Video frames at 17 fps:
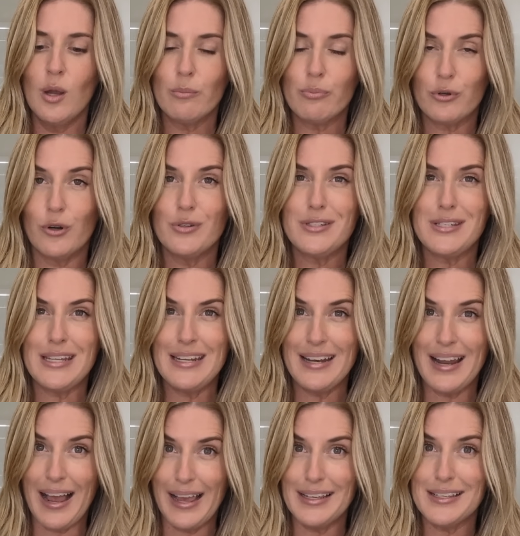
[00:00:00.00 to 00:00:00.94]

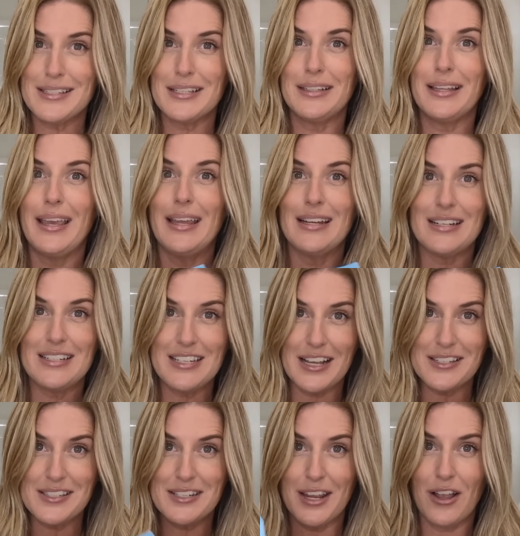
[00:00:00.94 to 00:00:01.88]
protein isolate
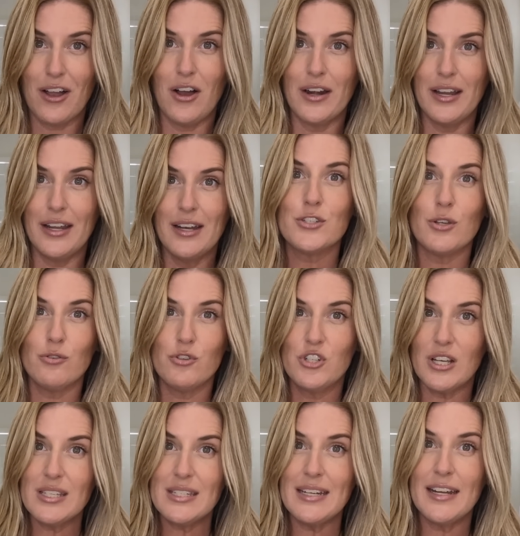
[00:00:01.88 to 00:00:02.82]
dusting on it. So
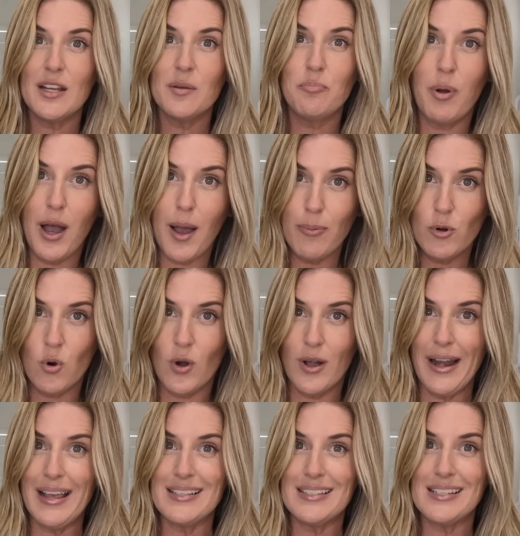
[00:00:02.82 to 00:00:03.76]
just eating
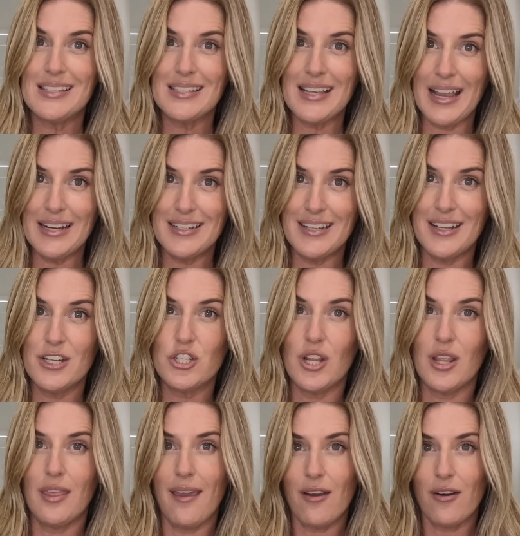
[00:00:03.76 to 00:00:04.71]
popcorn as a side dish,
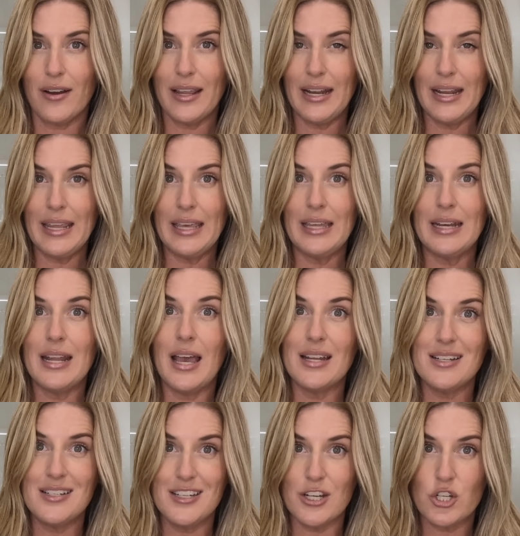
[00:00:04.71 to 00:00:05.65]
they are getting in
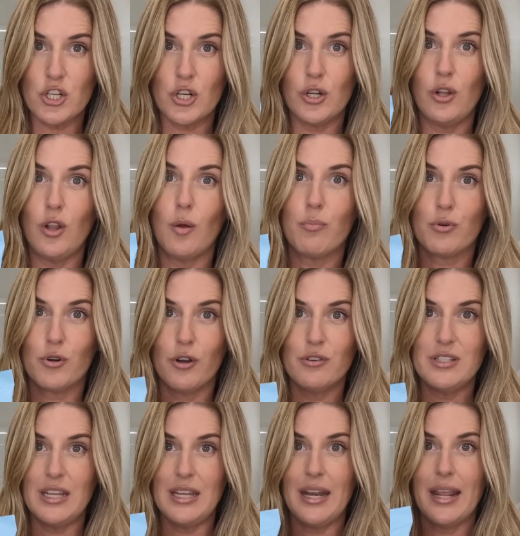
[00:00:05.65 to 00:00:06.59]
additional
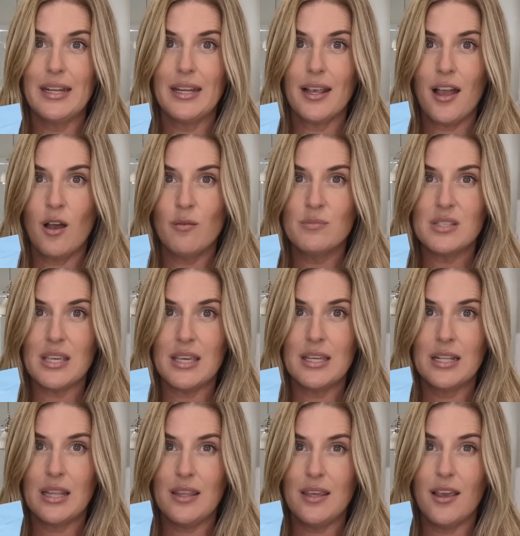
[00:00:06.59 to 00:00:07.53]
protein. And it comes
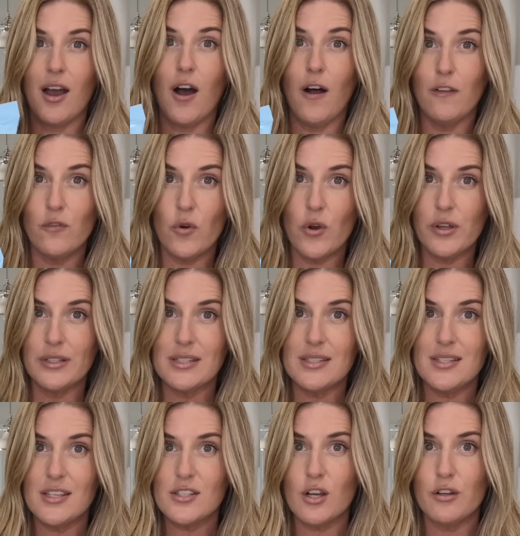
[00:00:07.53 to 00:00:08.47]
in the olive oil and
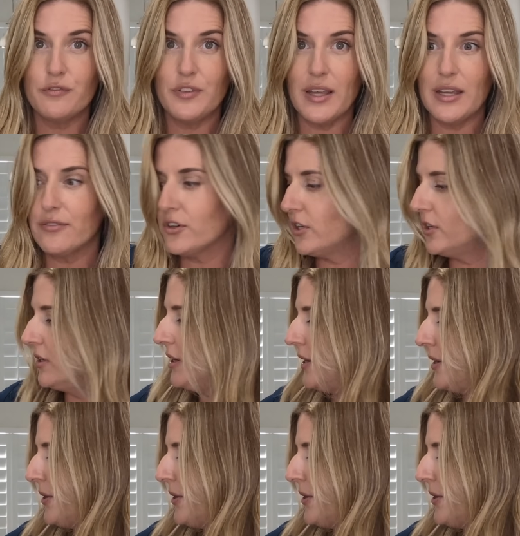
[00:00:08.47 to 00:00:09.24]
sea salt flavor,